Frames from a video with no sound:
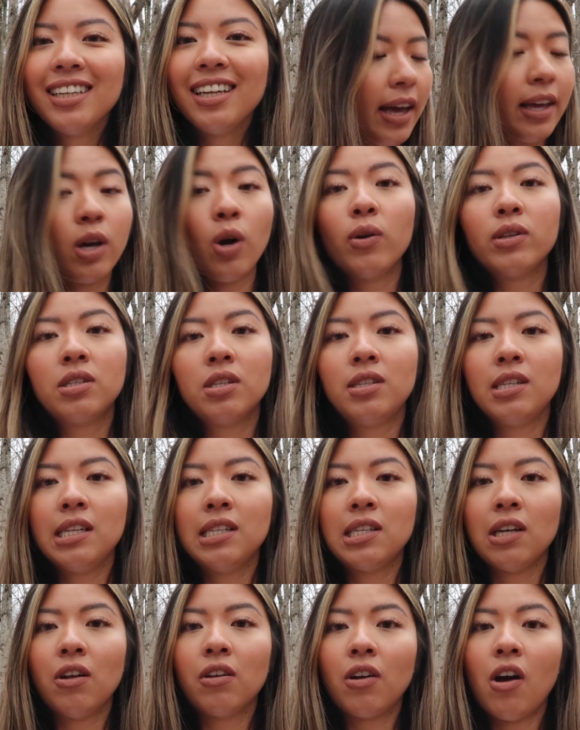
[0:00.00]
I go into
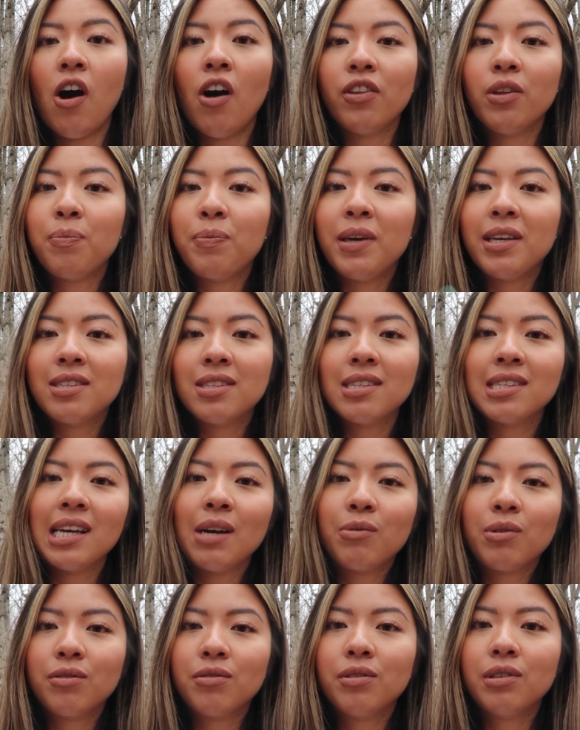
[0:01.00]
detail on all the pieces
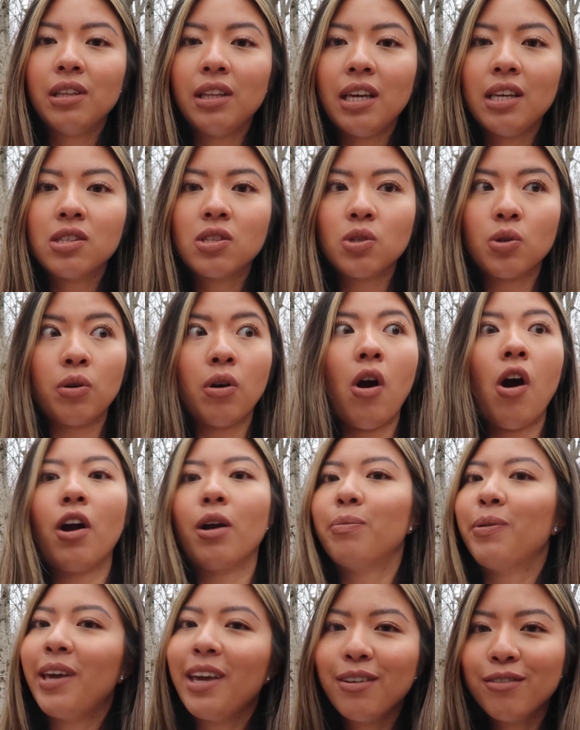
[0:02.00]
that were released or
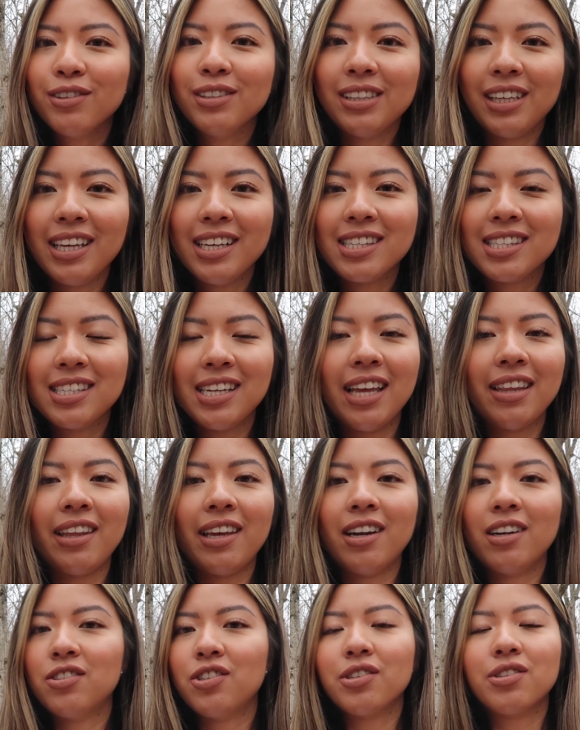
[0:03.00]
are being released, and
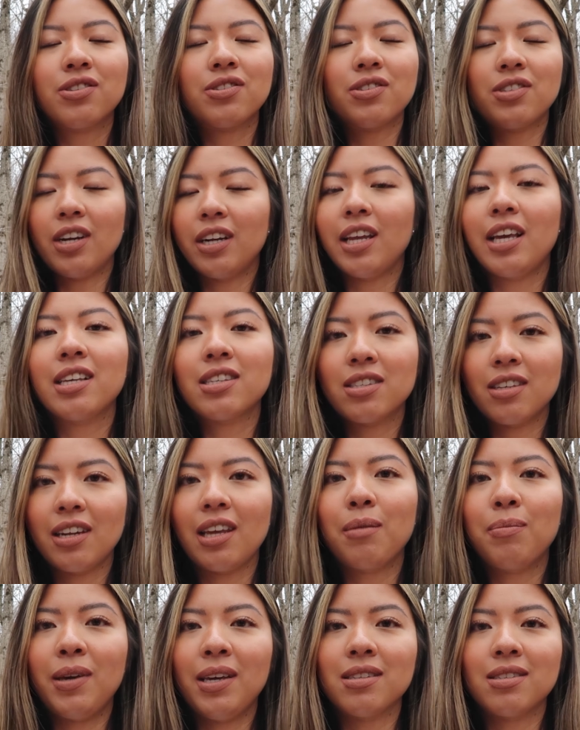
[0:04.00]
they are just
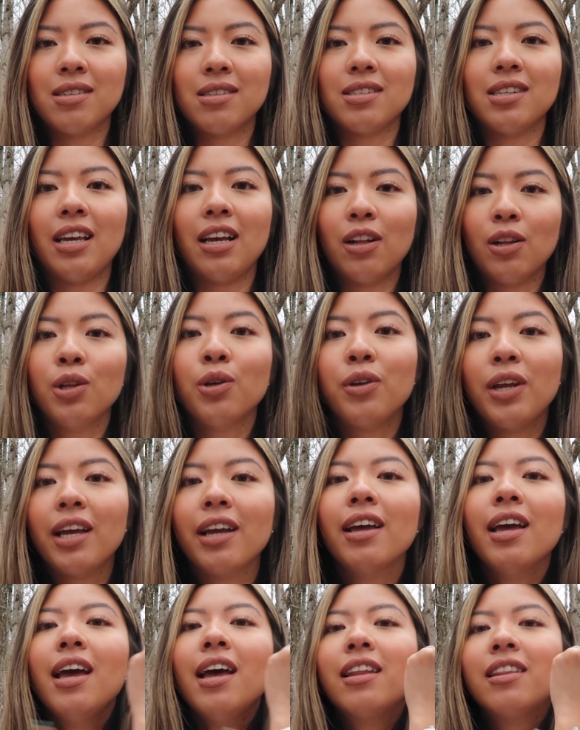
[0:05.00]
stunning pieces,
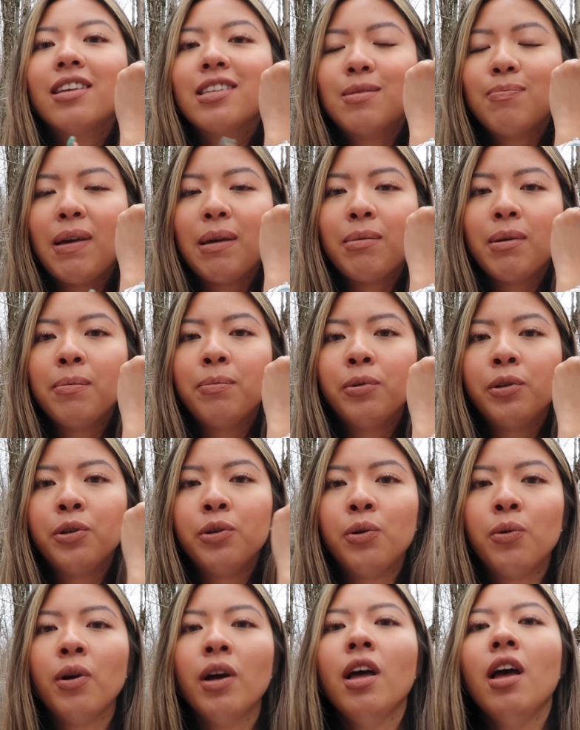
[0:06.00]
including this baby
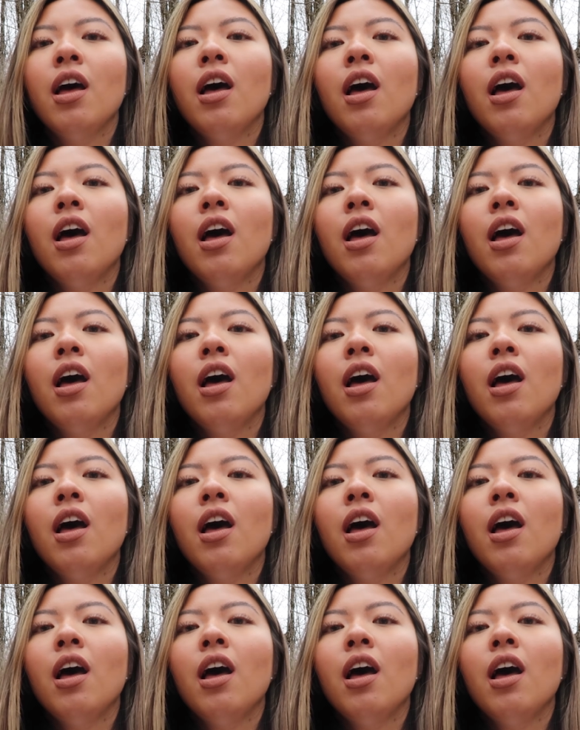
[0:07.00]
blue